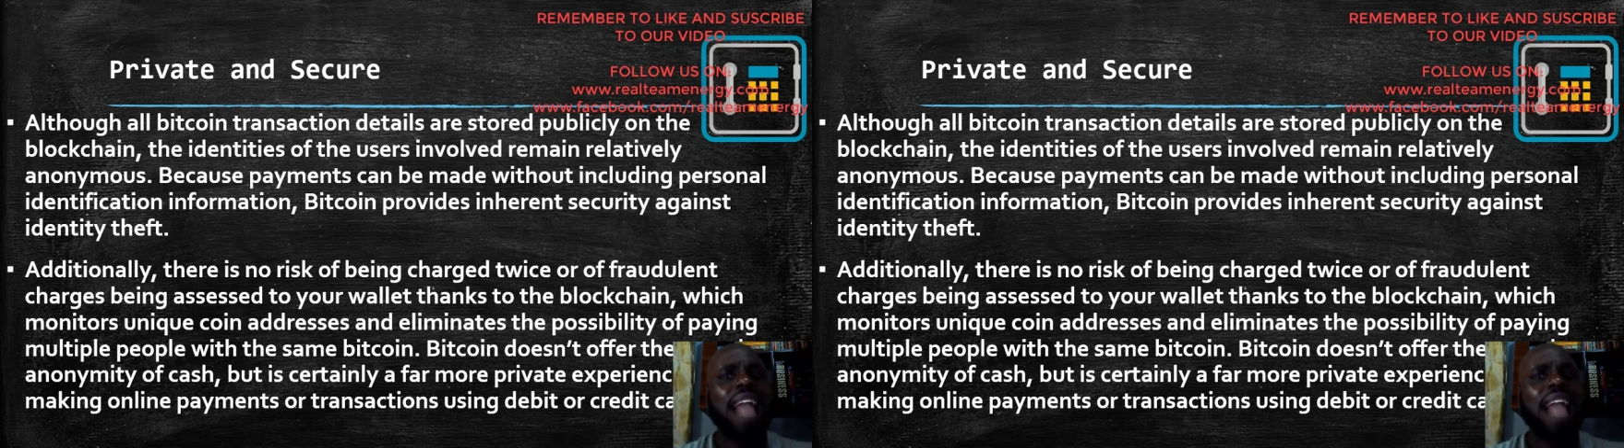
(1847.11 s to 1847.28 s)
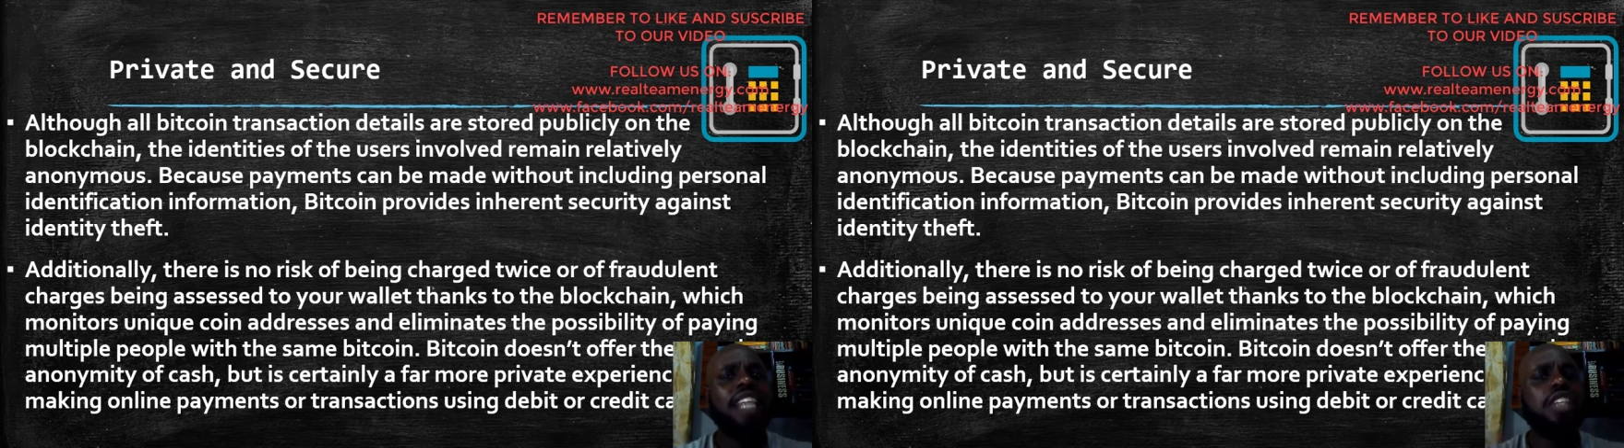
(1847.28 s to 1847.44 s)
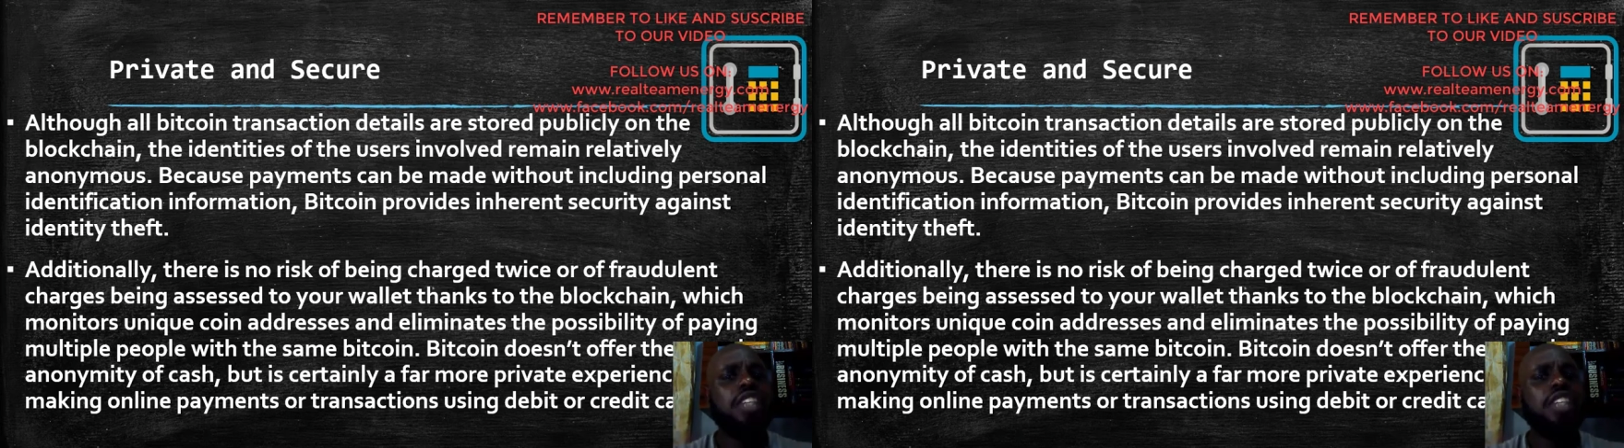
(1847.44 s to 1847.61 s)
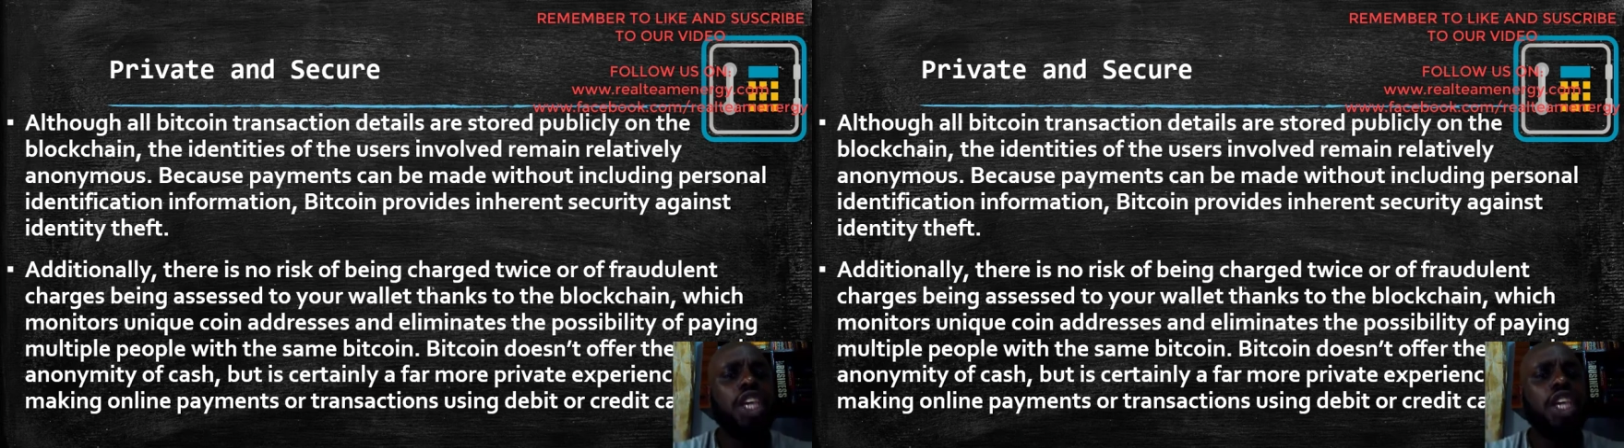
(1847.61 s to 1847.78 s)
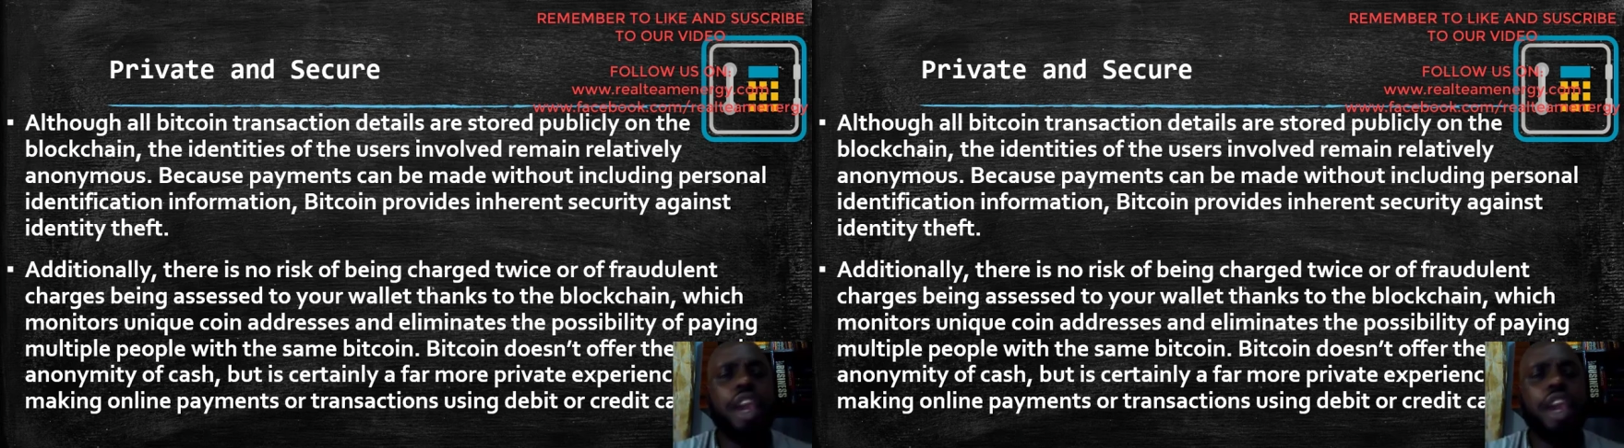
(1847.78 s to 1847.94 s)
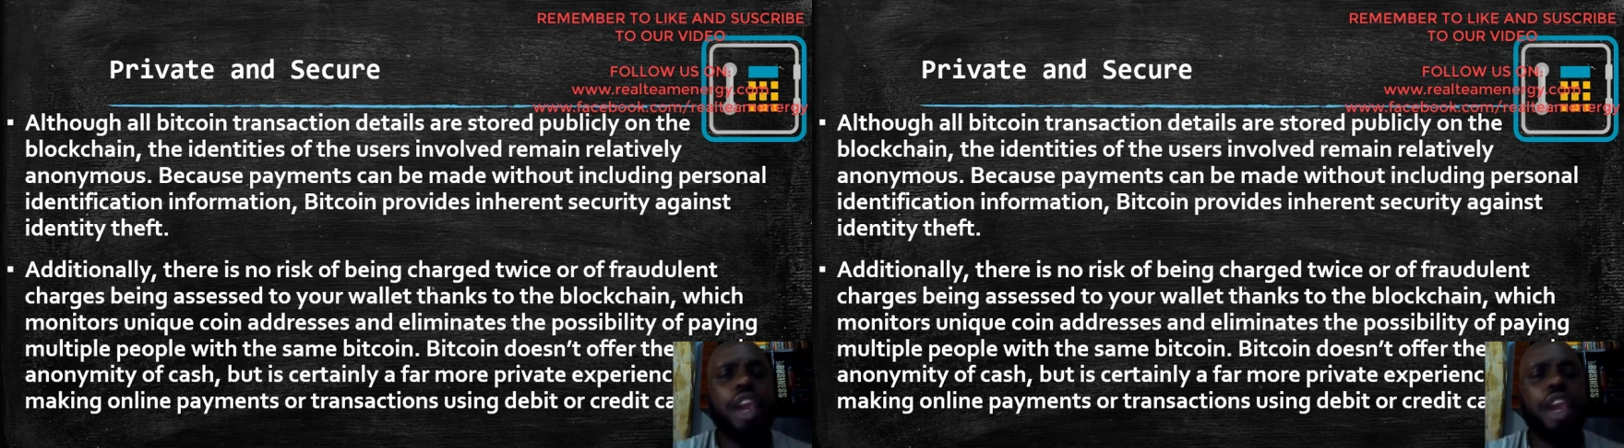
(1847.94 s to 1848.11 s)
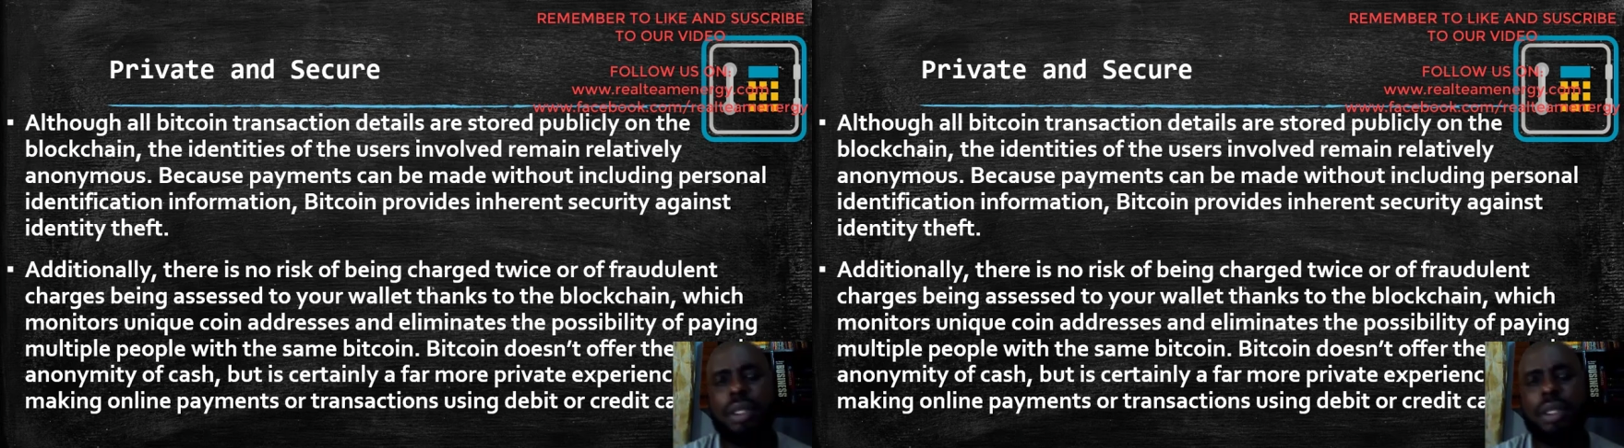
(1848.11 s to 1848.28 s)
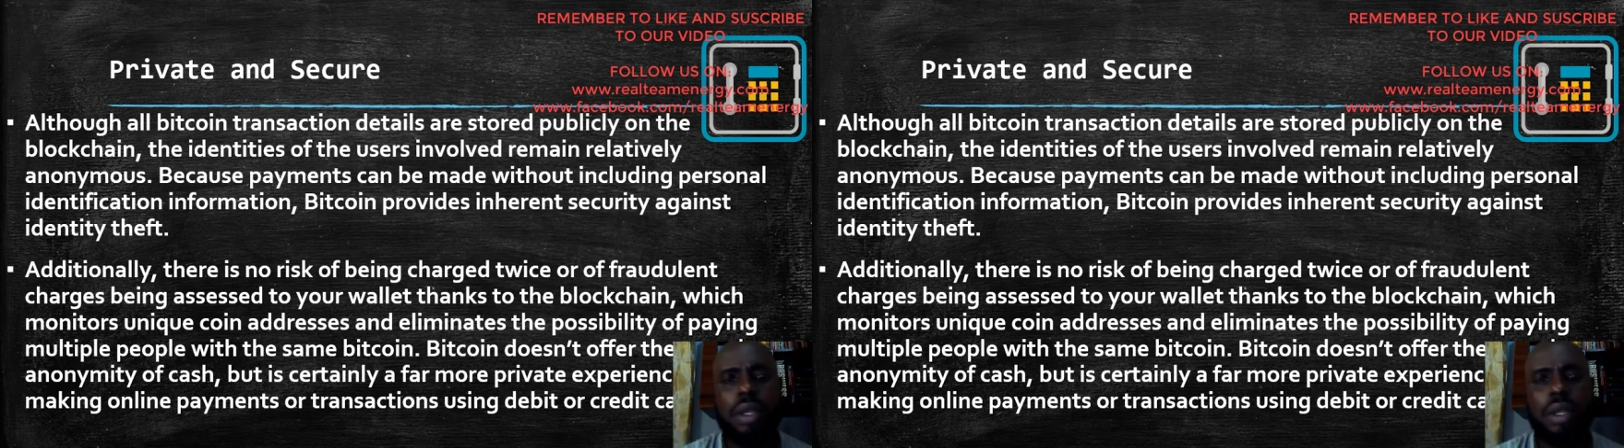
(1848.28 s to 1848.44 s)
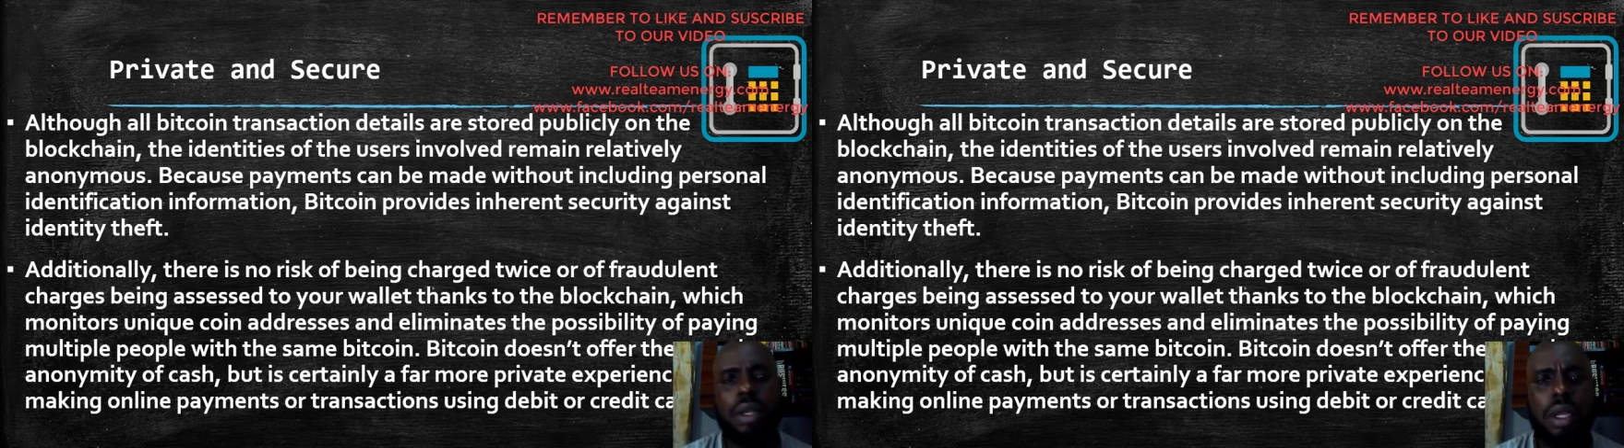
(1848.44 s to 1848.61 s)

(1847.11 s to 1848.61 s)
and then secure it.